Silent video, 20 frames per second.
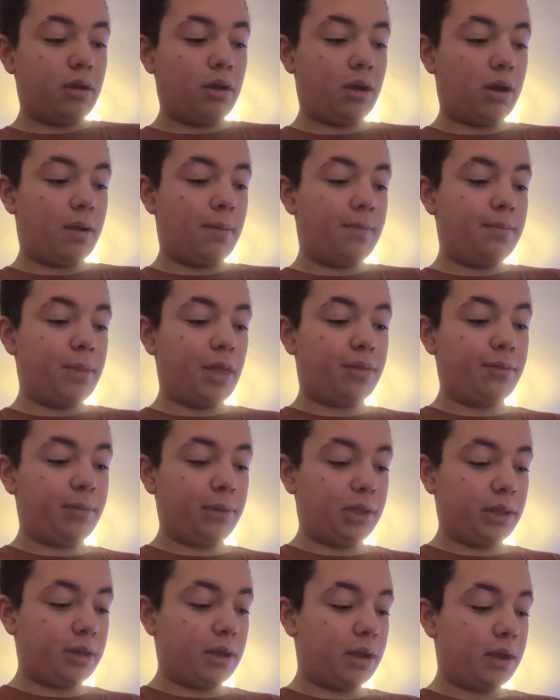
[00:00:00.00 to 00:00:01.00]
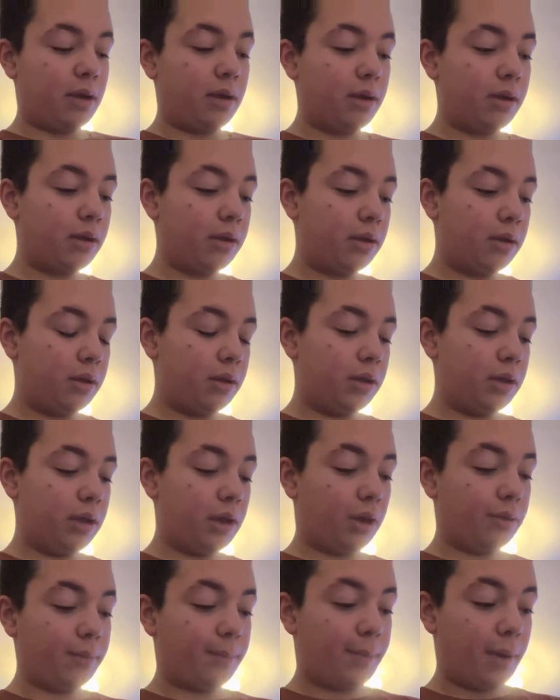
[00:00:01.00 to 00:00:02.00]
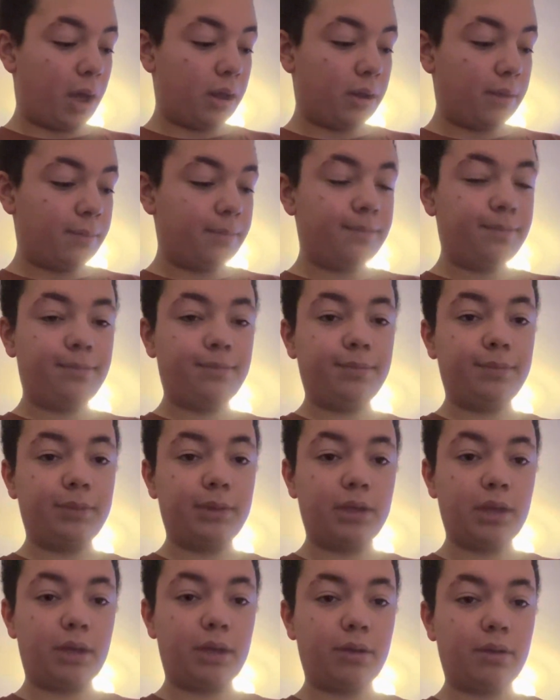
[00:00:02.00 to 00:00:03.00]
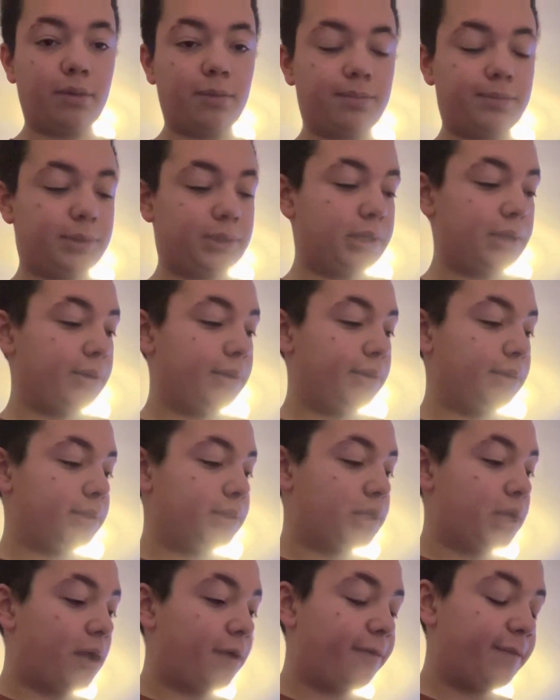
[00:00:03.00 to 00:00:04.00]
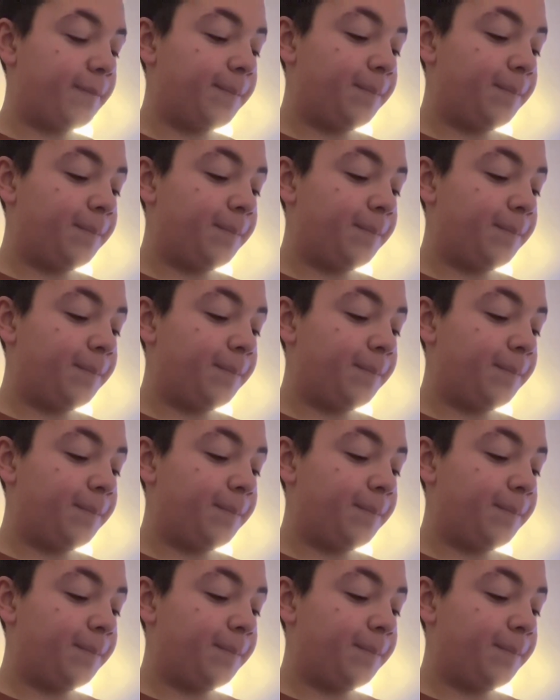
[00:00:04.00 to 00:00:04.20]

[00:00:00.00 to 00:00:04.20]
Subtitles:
Nothing really there. On the bottom, you get your serial stuff.